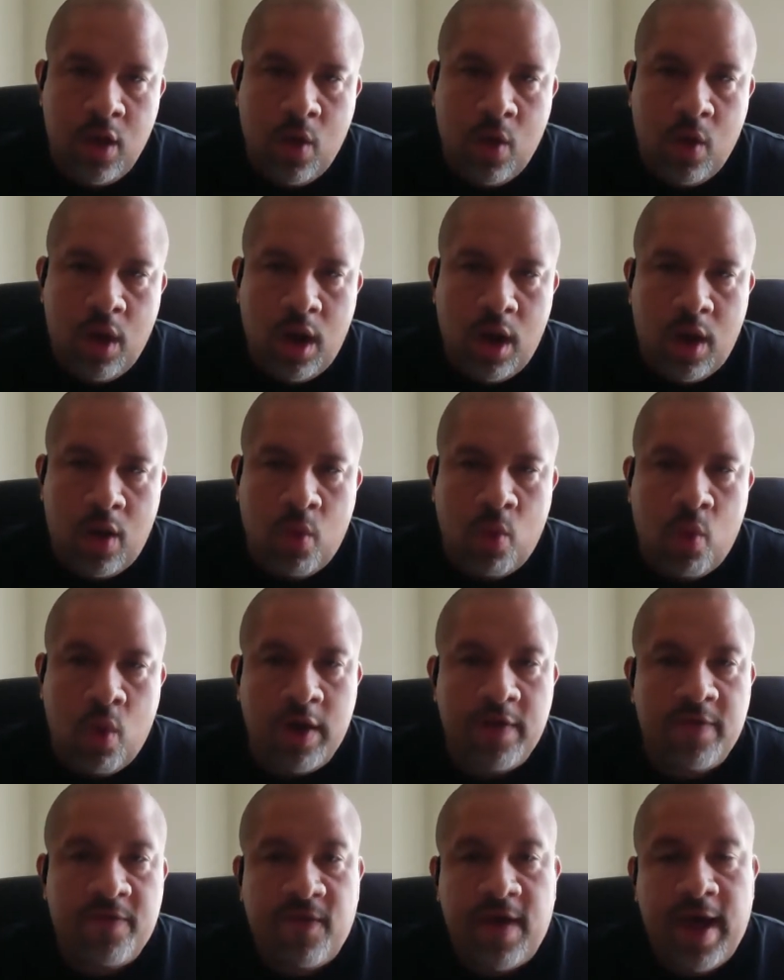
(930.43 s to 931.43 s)

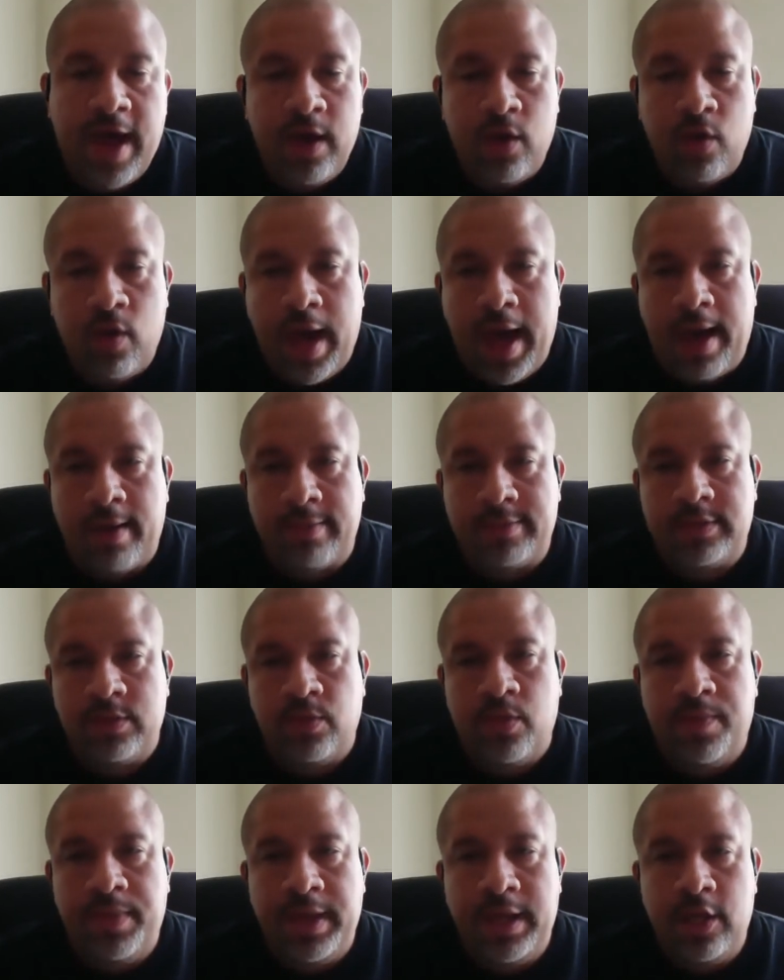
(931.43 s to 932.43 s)
One final option
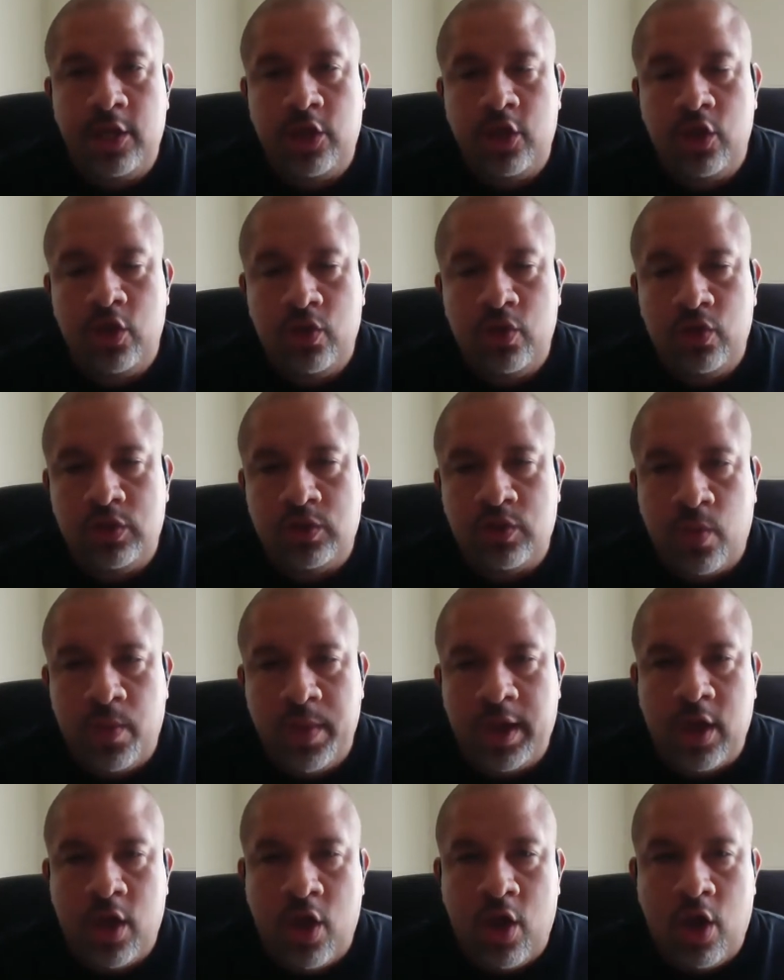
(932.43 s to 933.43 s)
would be to use what
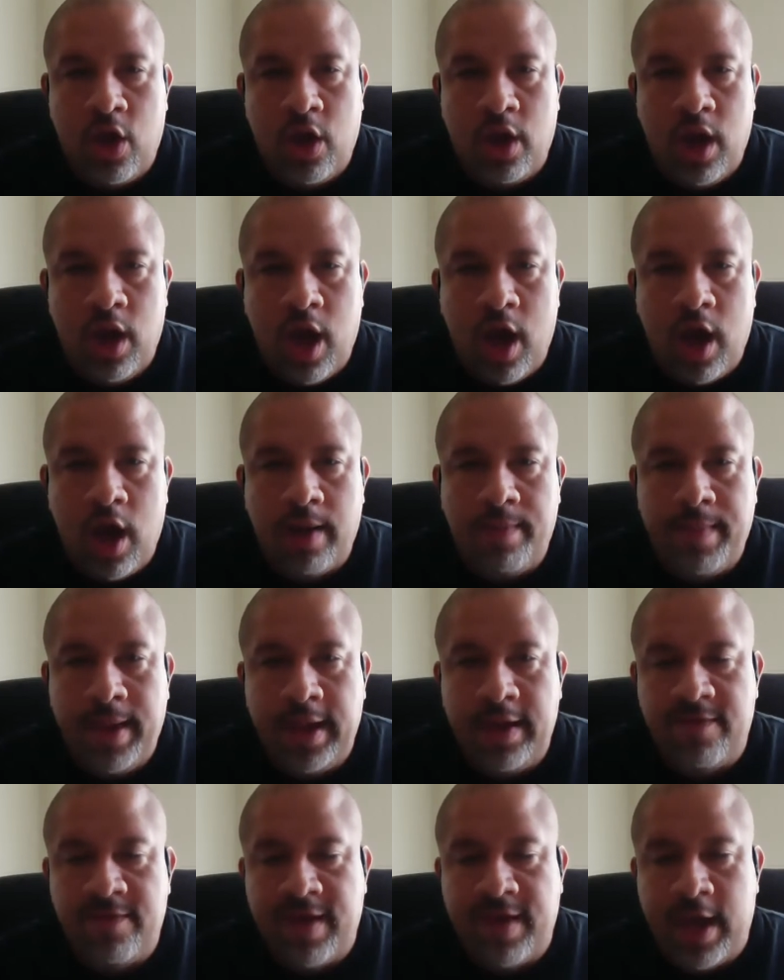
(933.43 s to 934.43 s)
we call
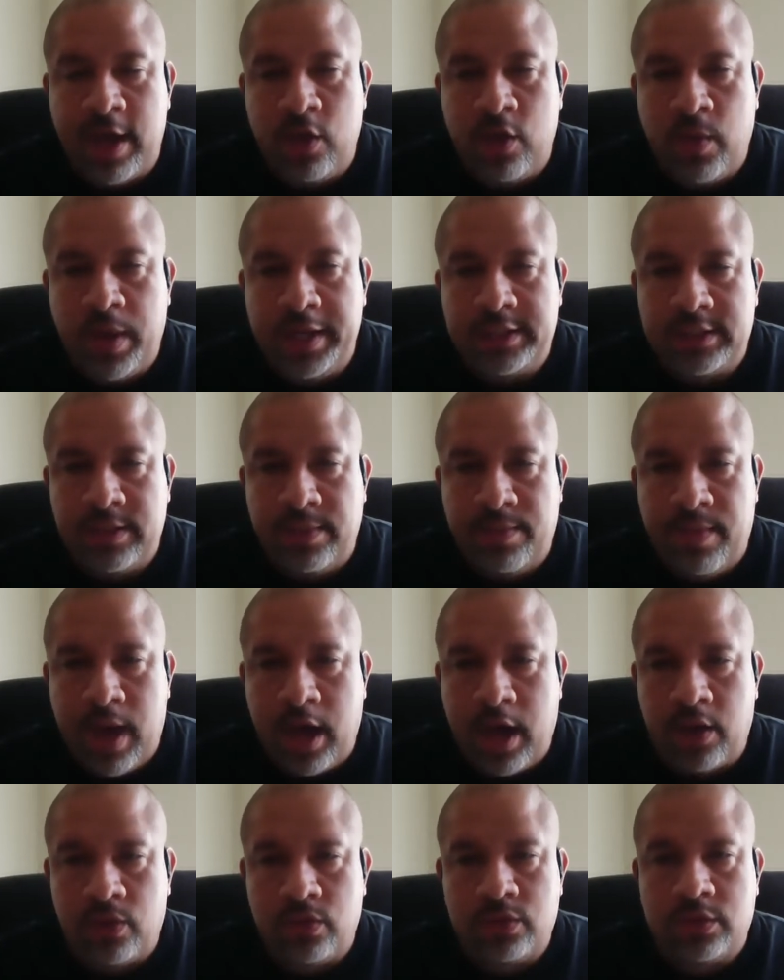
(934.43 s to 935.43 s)
automated valuation
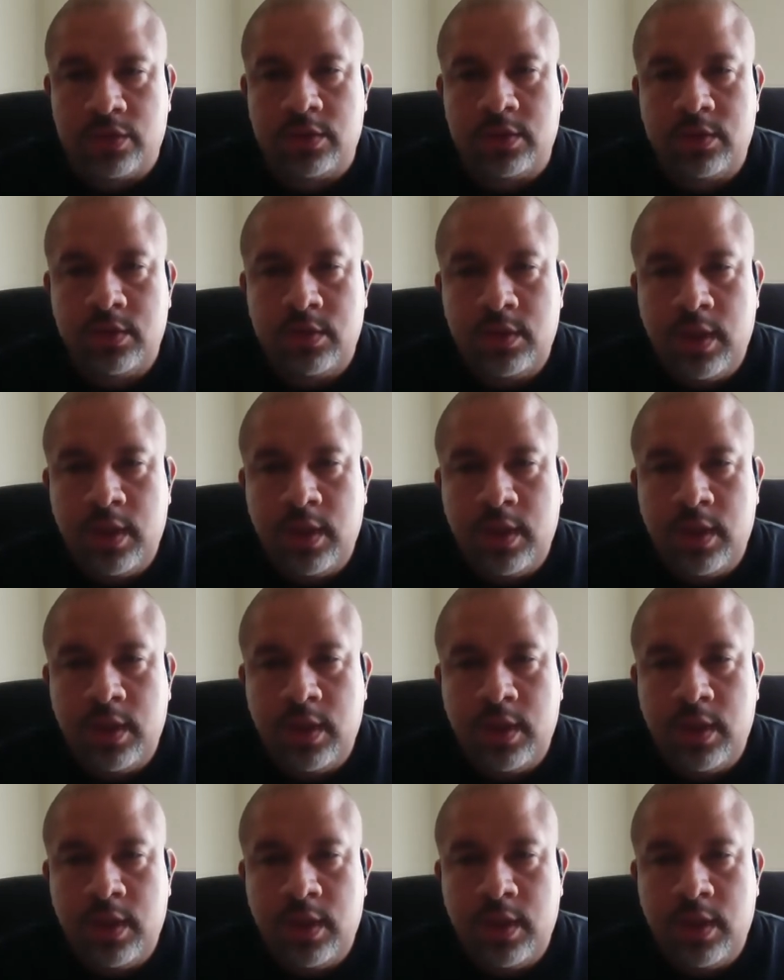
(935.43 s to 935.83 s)
models.